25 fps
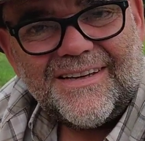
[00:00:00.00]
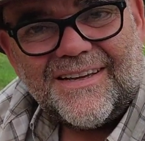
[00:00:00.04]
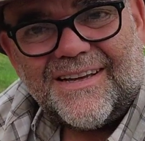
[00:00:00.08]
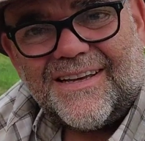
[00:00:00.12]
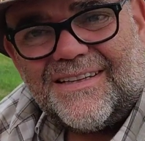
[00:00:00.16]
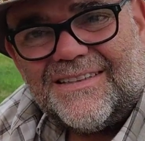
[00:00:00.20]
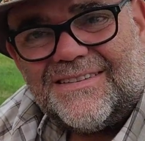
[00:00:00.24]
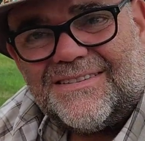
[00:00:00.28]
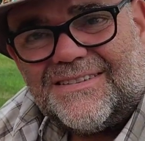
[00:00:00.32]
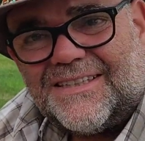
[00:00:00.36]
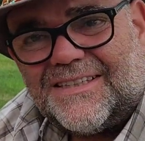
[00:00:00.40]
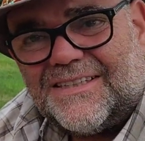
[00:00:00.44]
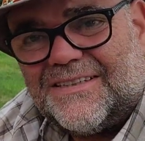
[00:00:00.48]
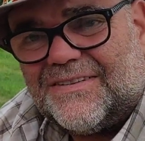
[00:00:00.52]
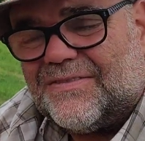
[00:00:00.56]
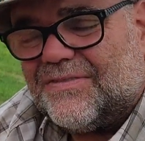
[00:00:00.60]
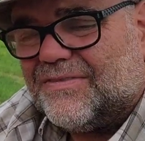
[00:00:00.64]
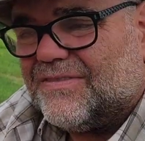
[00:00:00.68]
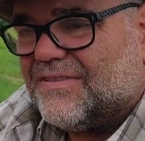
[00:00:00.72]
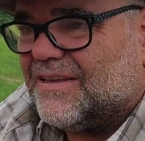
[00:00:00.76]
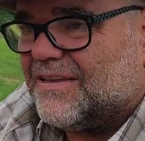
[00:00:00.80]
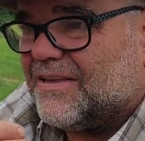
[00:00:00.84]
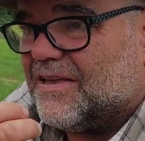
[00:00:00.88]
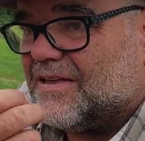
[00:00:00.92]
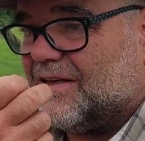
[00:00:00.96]
and uh,
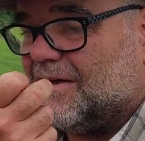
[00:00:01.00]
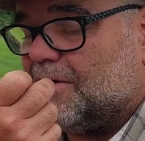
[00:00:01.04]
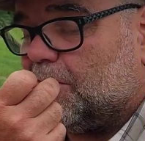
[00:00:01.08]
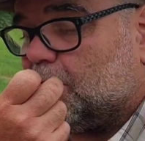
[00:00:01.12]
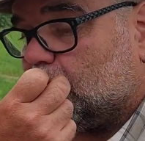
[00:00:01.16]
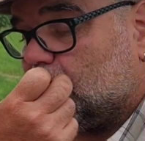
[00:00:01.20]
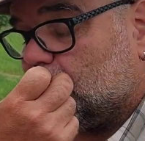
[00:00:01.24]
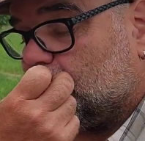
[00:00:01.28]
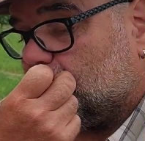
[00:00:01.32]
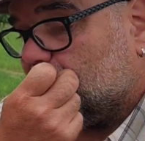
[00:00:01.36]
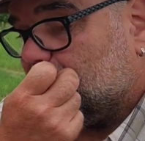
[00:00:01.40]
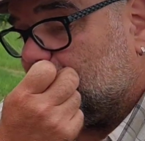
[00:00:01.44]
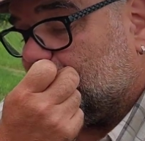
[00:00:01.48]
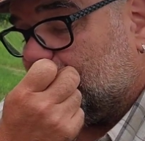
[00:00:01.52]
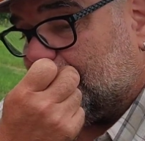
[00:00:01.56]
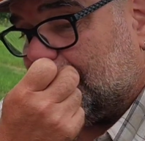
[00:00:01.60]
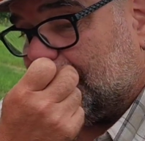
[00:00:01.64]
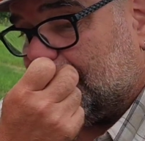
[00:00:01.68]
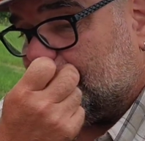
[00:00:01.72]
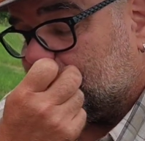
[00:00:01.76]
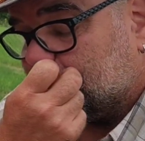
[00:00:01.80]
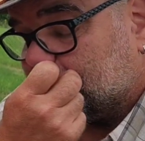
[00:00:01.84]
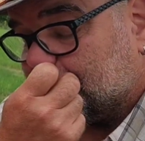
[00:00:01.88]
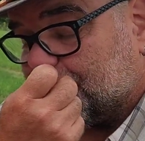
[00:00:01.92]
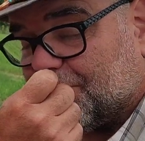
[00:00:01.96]
the oh
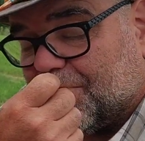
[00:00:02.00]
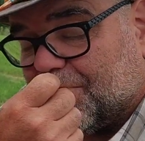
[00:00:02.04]
crikey,